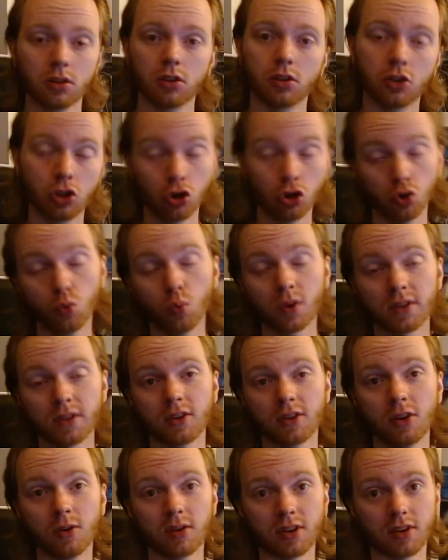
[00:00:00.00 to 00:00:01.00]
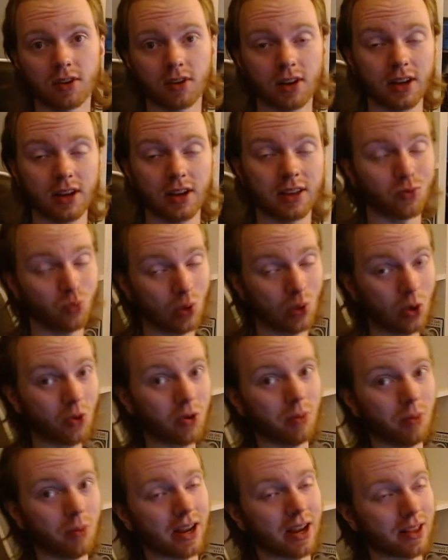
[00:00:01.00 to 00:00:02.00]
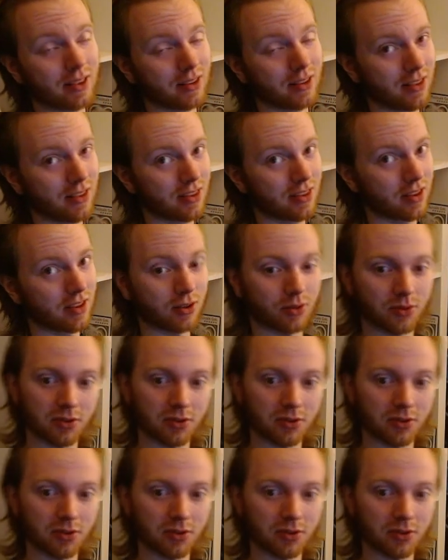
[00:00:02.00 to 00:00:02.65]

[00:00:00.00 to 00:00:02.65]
Yo, what's going on, guys? Welcome back to the channel.